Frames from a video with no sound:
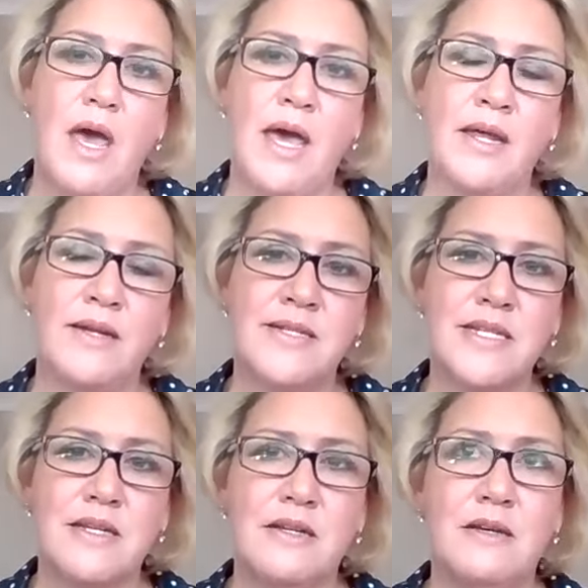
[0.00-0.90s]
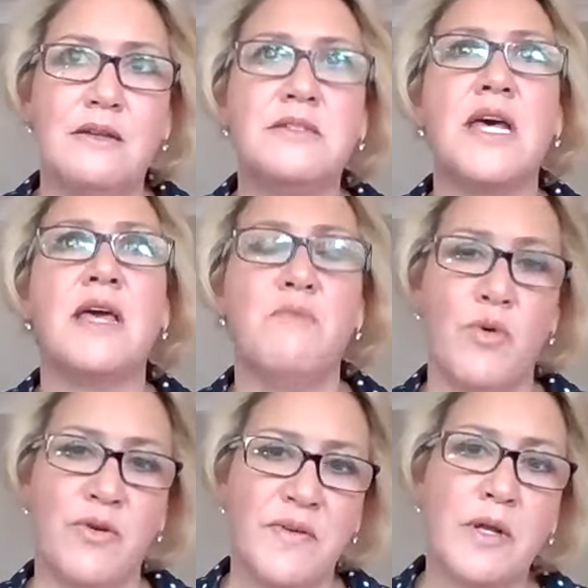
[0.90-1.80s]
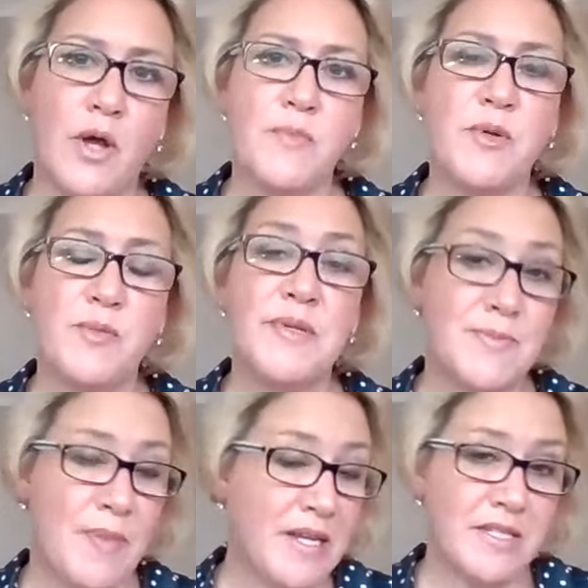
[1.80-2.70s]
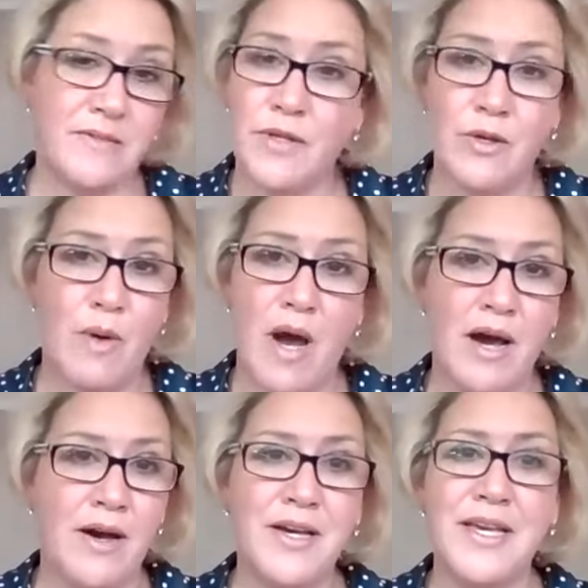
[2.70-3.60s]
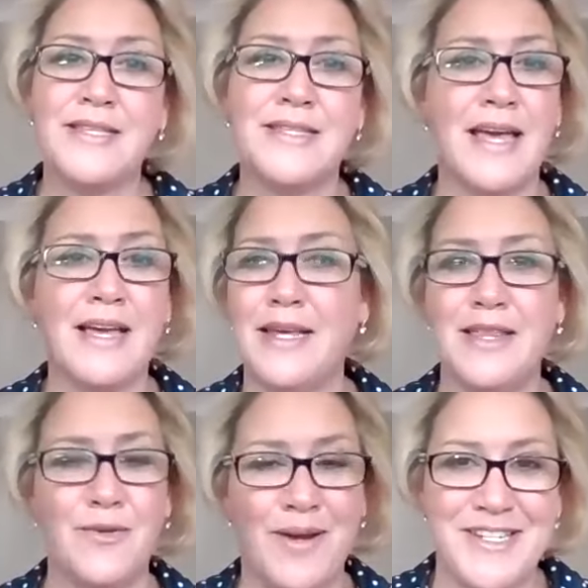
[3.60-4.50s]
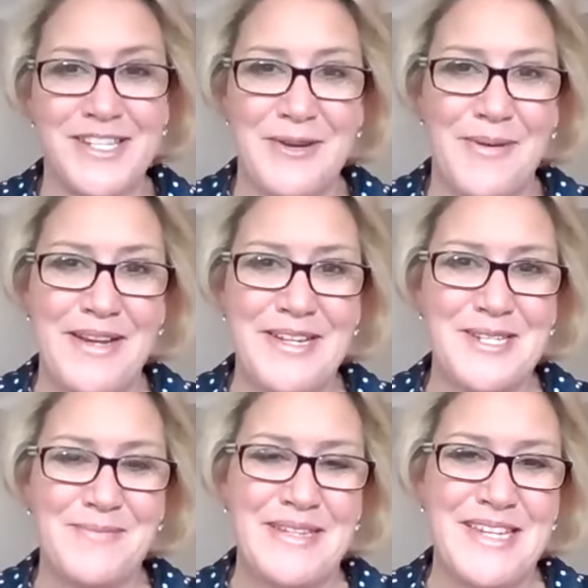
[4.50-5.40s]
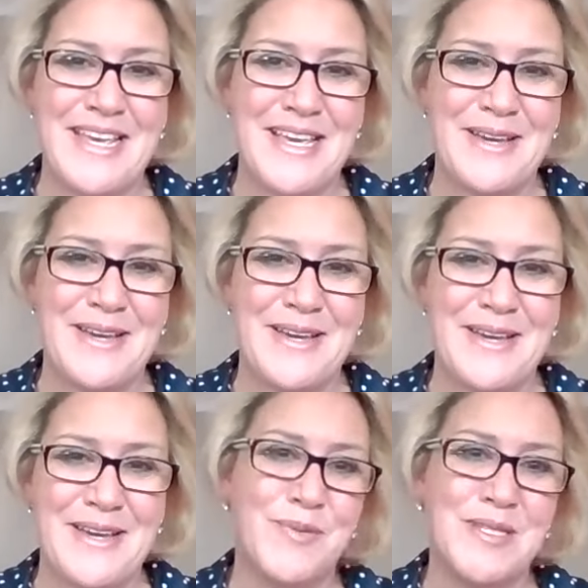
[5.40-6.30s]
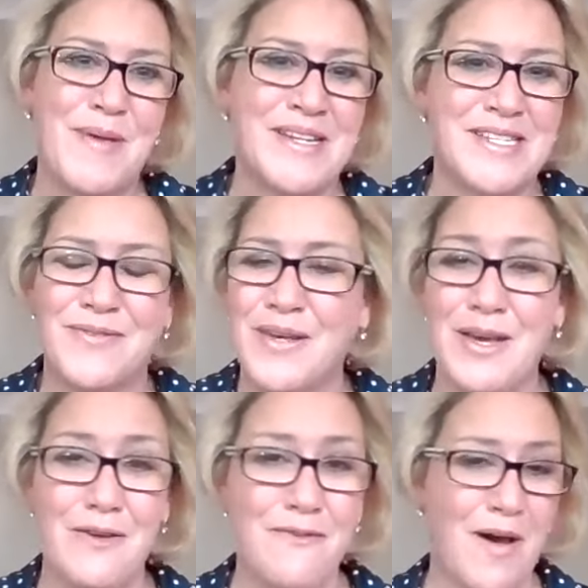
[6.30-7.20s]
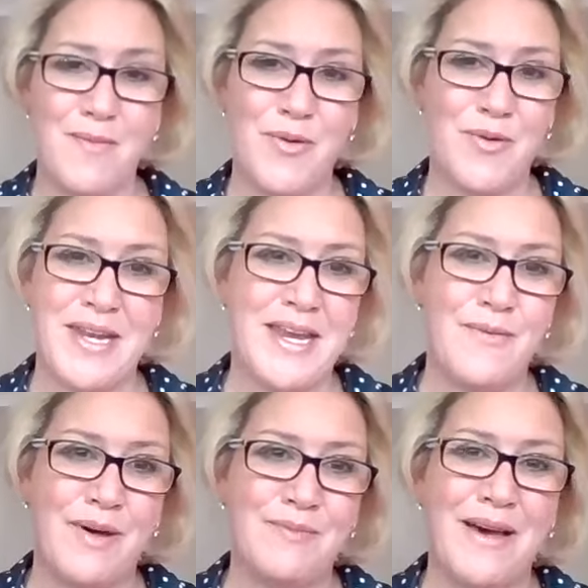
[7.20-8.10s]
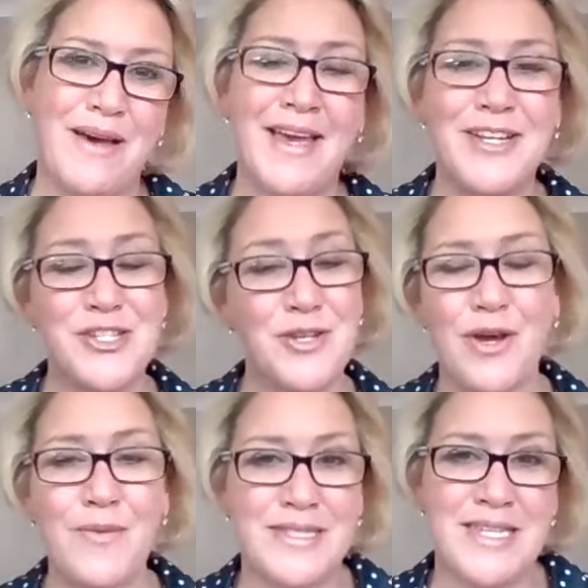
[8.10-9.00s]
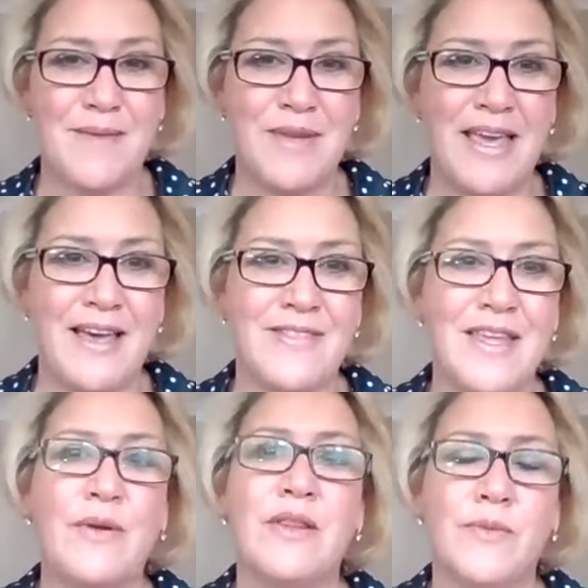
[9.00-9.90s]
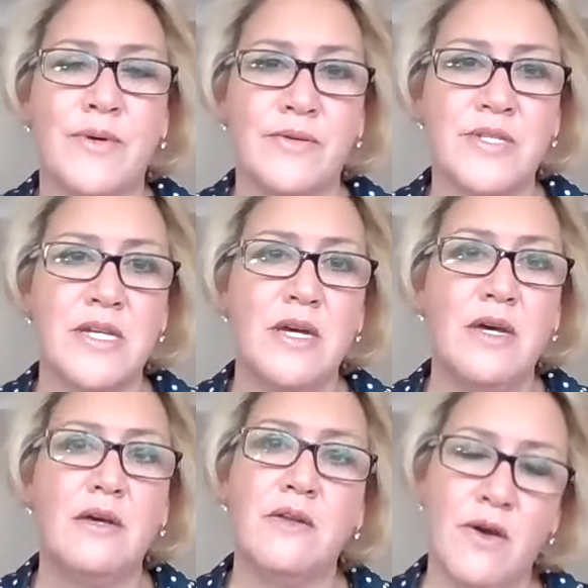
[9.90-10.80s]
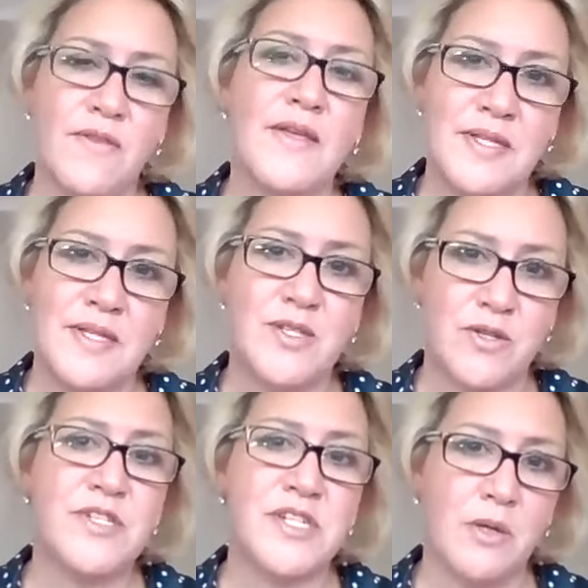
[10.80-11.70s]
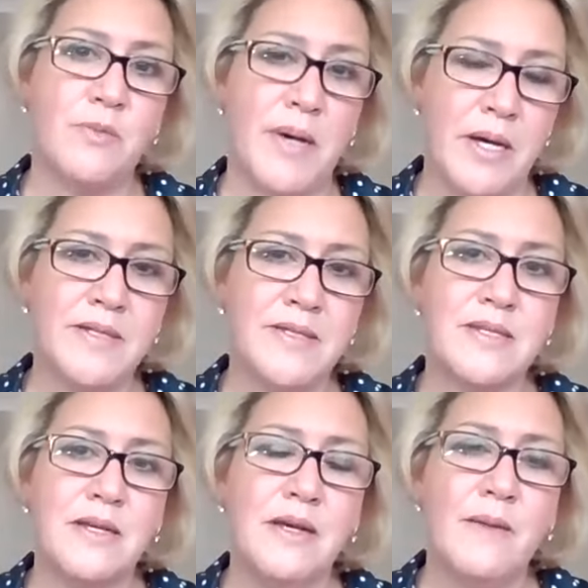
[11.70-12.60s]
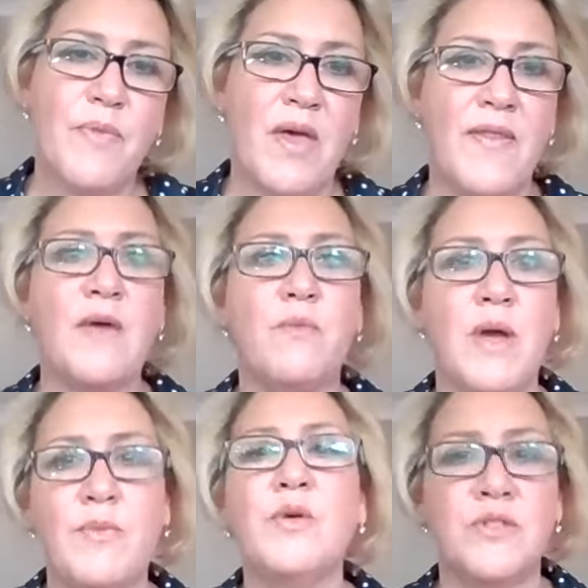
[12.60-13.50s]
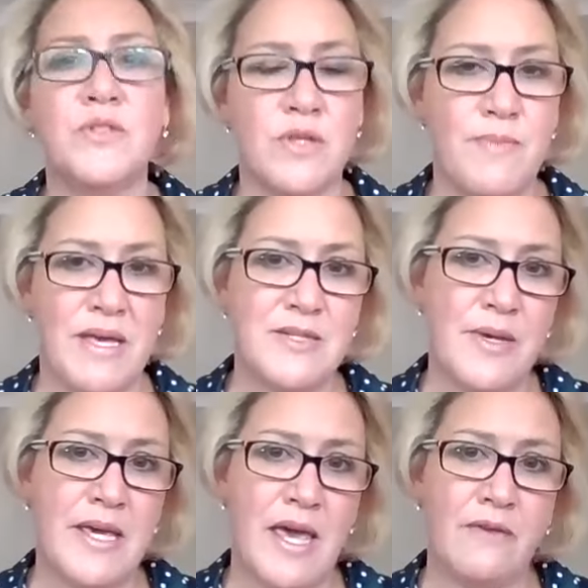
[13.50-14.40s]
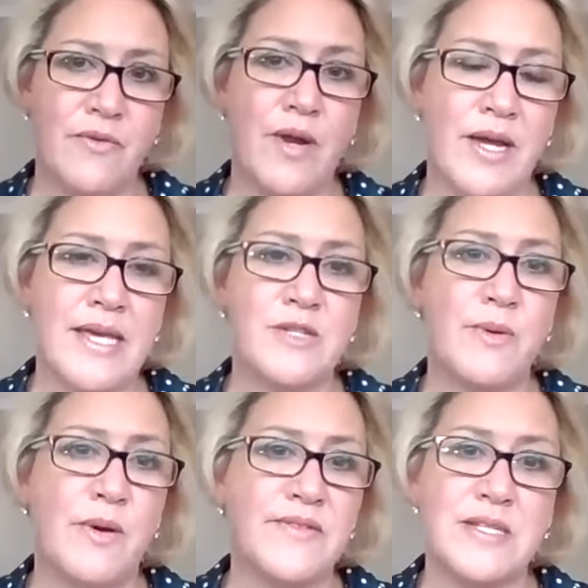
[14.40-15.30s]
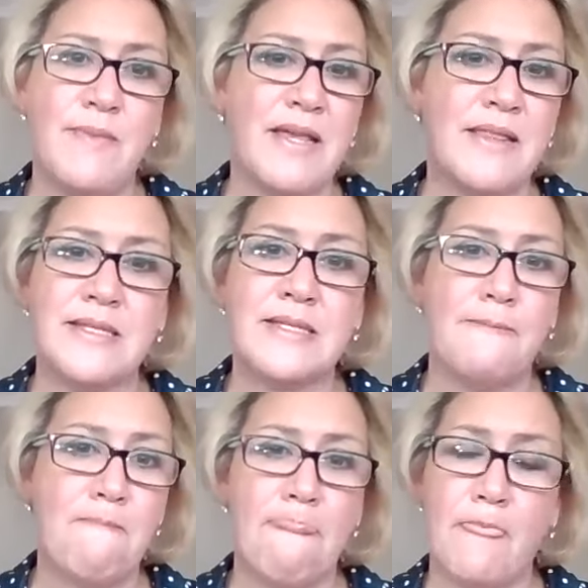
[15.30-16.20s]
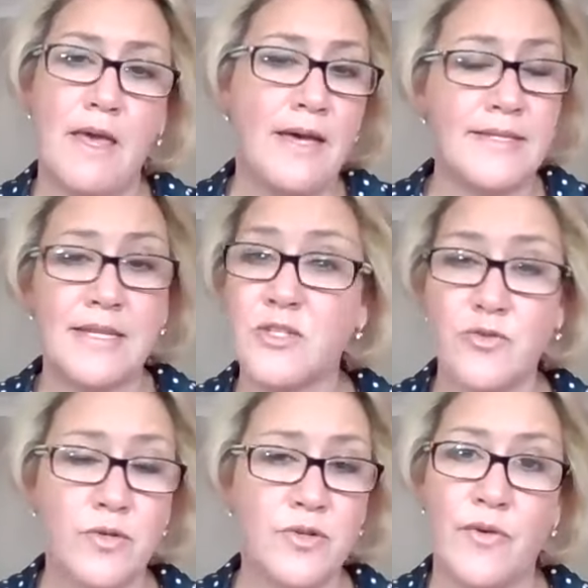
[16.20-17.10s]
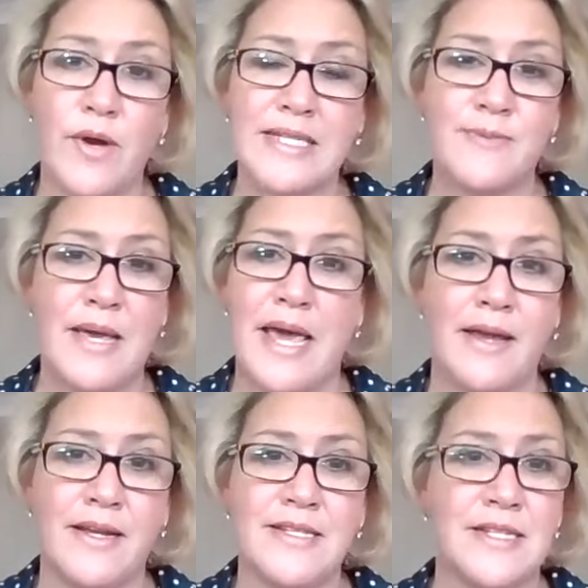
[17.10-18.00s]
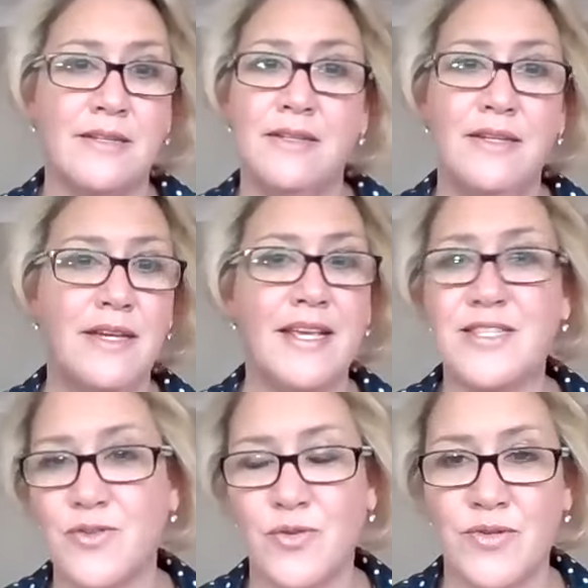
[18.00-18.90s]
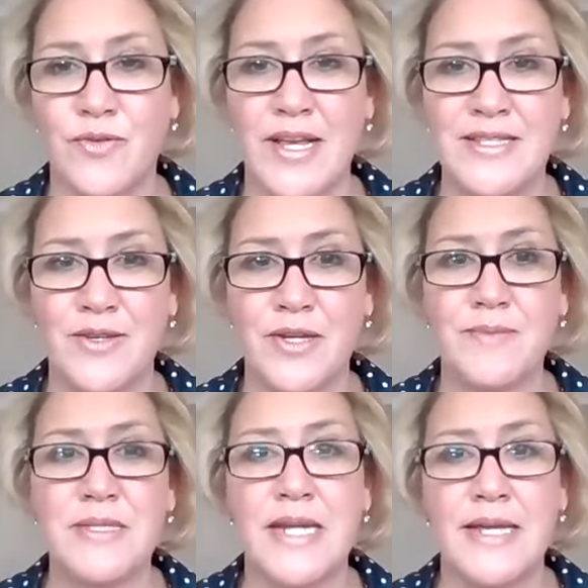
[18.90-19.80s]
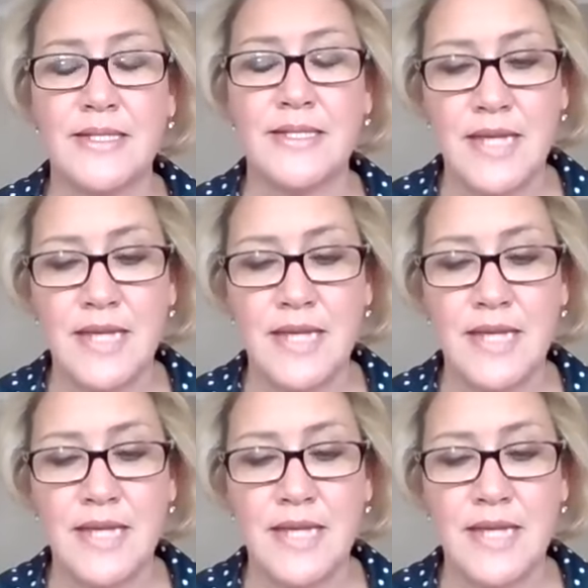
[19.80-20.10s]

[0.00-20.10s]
And take more of a global perspective. You are exactly the right generation to be taking a global perspective far more than anyone my age. You know what's happening out there in the world. Know that this too shall pass and that we will do the best we can for our year 12s to make this as extraordinary as we can under extraordinary circumstances.